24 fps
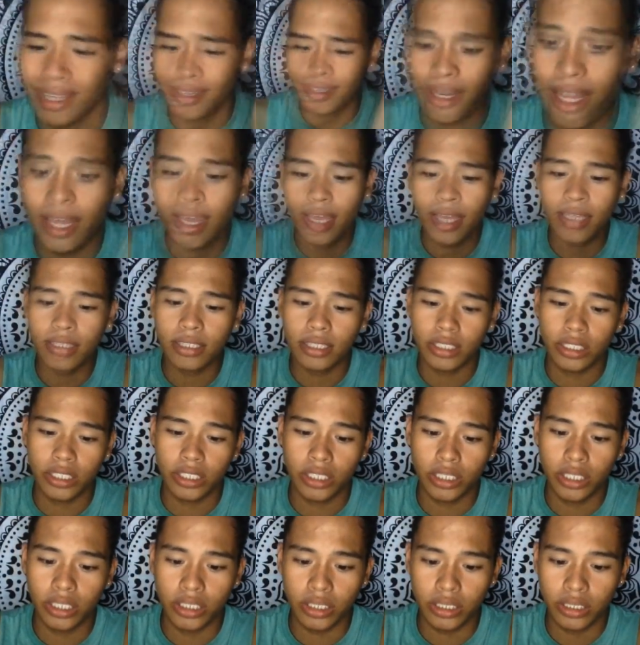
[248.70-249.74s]
Next
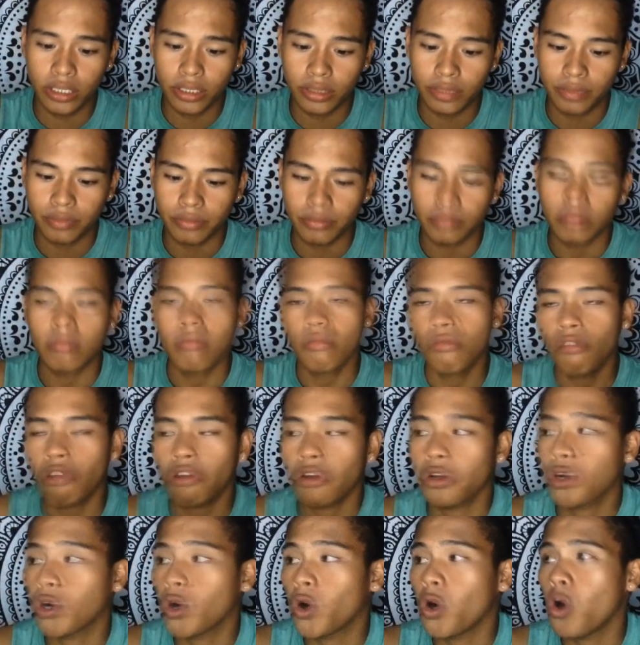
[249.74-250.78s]
is
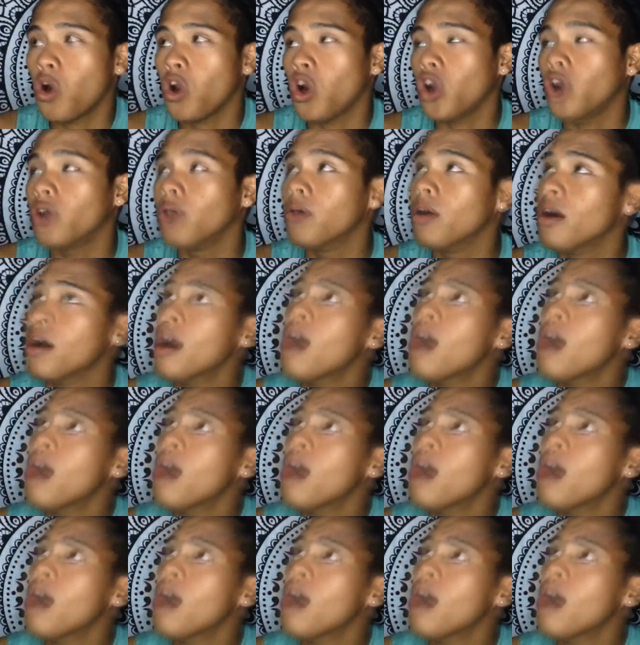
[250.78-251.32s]
color.